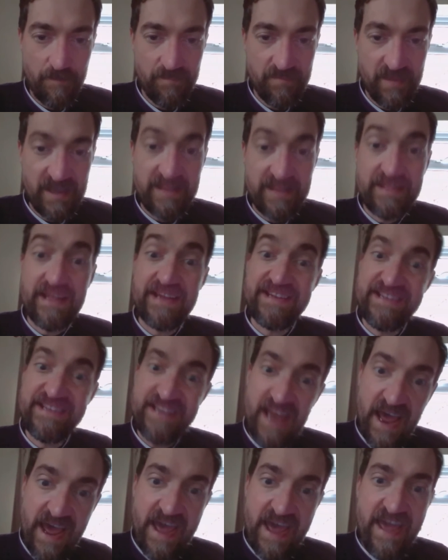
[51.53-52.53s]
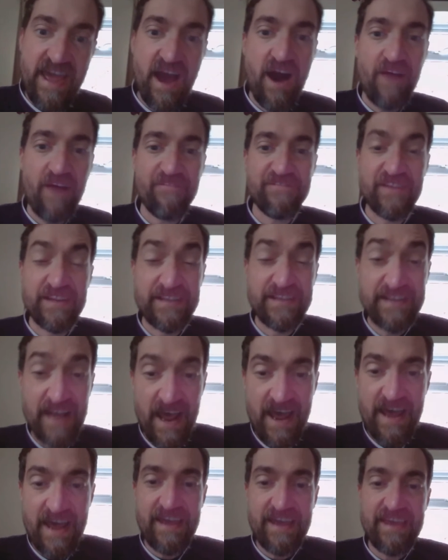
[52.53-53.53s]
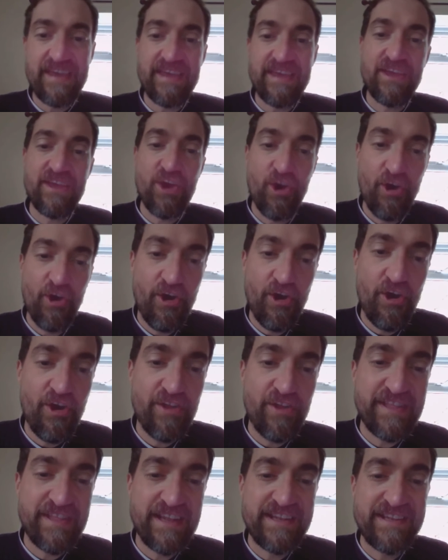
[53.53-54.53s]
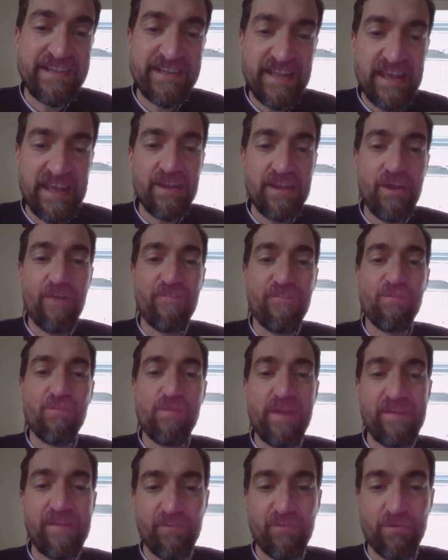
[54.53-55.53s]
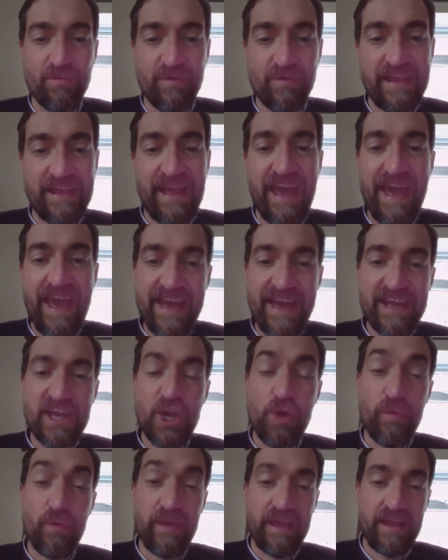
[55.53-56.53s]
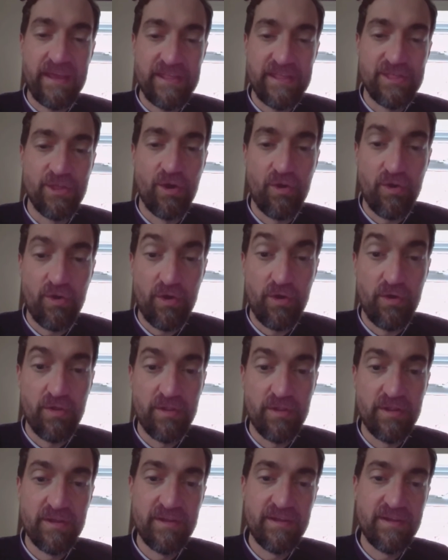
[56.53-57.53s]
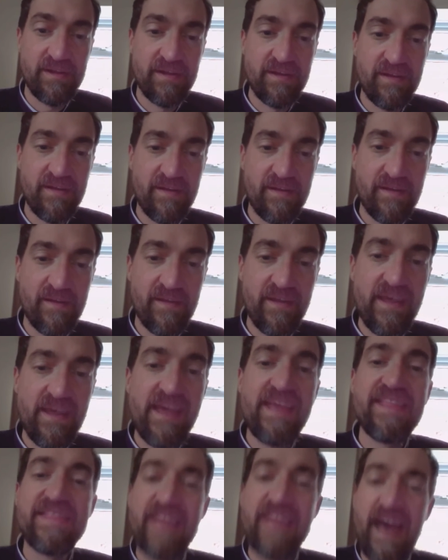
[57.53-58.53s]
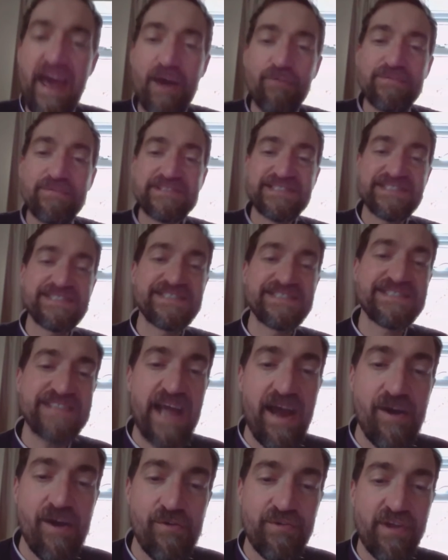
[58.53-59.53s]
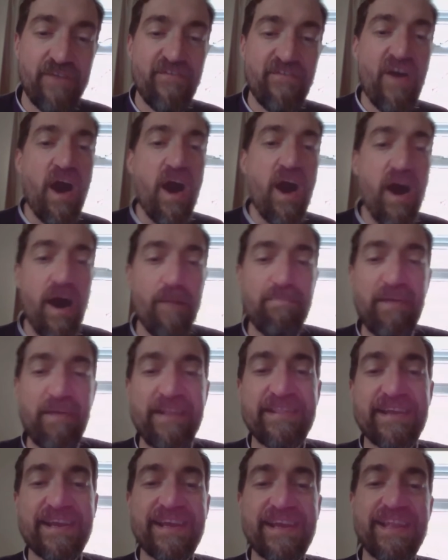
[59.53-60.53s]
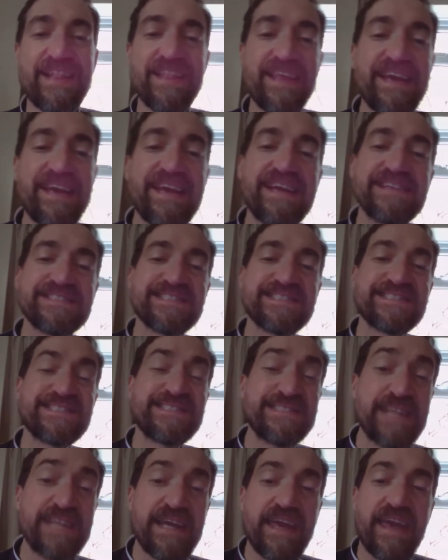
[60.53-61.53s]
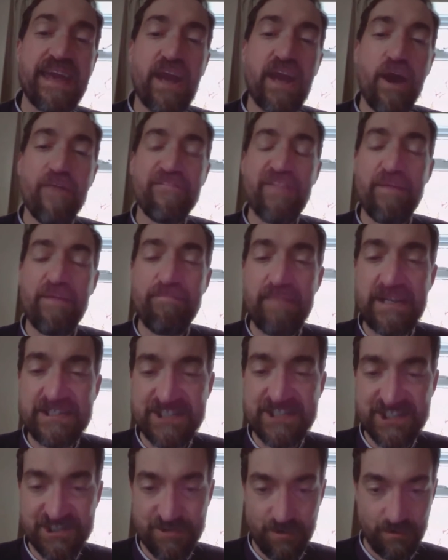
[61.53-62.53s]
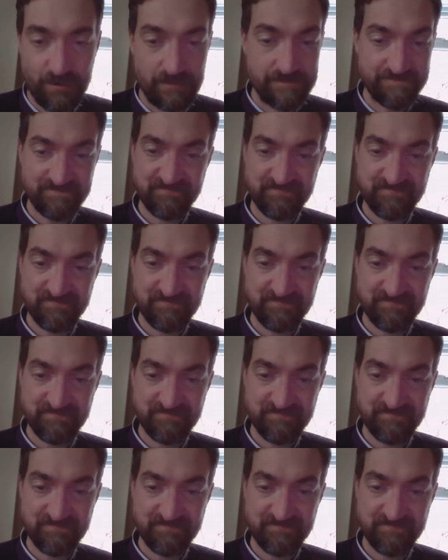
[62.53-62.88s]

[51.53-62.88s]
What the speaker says: In that day after day he heard the din of revelry echoing in the hall. There was the sound of harp and the clear singing of the minstrel.